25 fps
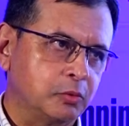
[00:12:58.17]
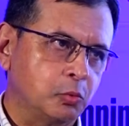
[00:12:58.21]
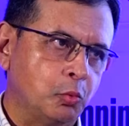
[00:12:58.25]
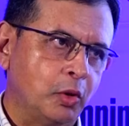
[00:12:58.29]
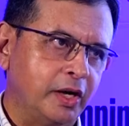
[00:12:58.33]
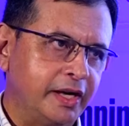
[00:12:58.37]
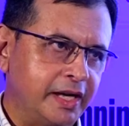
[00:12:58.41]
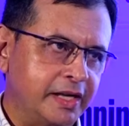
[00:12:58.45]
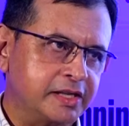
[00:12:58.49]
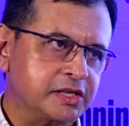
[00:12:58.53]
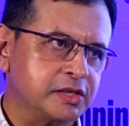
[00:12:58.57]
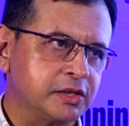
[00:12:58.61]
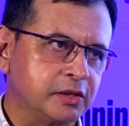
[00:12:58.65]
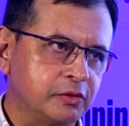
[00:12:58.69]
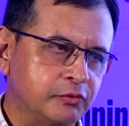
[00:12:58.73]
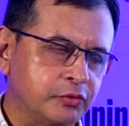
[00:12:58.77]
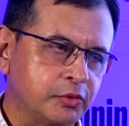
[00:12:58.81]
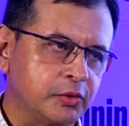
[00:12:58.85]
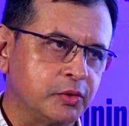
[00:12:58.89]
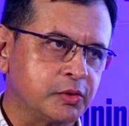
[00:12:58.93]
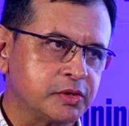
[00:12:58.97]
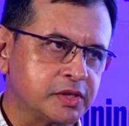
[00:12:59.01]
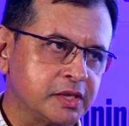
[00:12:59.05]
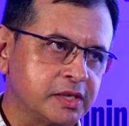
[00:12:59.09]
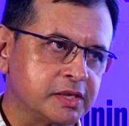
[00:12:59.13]
One action, of
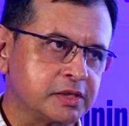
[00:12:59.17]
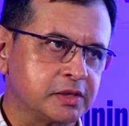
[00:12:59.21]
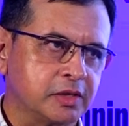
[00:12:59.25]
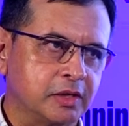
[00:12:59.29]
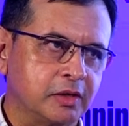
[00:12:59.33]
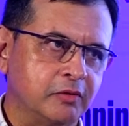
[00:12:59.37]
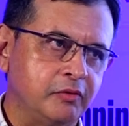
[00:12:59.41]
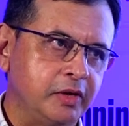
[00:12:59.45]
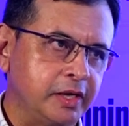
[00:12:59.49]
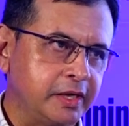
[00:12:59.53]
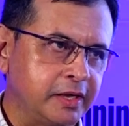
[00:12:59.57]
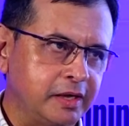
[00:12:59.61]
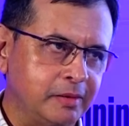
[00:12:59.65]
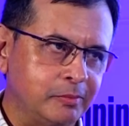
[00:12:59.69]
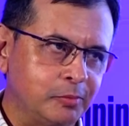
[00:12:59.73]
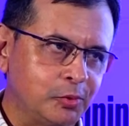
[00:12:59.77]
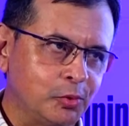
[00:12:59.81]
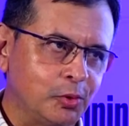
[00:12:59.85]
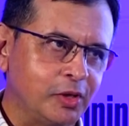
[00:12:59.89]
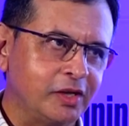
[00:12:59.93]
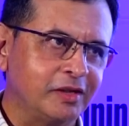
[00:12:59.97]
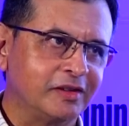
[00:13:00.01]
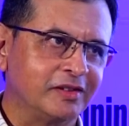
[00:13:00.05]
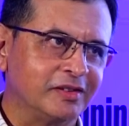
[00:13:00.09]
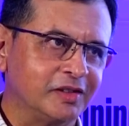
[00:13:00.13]
course, is we keep
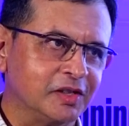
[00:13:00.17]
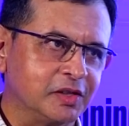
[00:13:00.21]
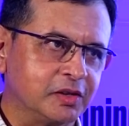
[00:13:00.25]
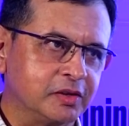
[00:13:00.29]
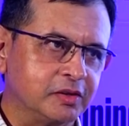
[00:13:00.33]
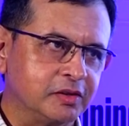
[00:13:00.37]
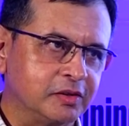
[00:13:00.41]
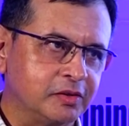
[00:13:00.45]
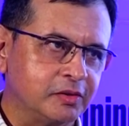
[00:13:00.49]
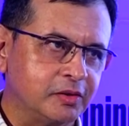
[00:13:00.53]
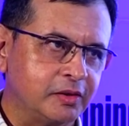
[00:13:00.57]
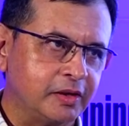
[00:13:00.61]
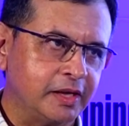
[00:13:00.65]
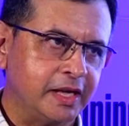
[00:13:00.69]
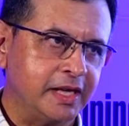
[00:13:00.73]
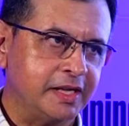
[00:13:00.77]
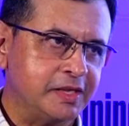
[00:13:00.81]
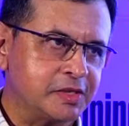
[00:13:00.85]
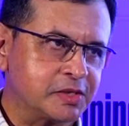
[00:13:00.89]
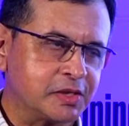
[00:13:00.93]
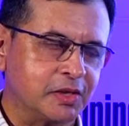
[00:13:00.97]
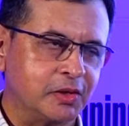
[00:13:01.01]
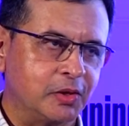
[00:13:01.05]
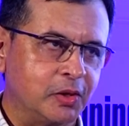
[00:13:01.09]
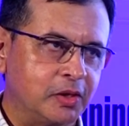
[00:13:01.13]
doing
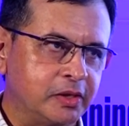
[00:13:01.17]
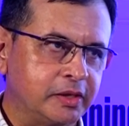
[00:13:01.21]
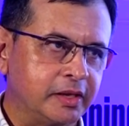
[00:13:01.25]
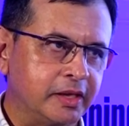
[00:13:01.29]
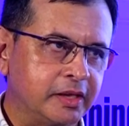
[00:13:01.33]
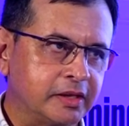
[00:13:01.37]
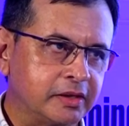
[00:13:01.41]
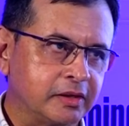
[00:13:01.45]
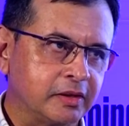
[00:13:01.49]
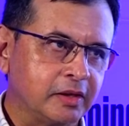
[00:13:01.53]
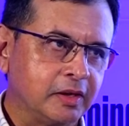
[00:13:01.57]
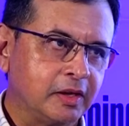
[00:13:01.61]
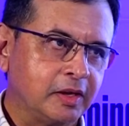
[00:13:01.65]
raids and all that.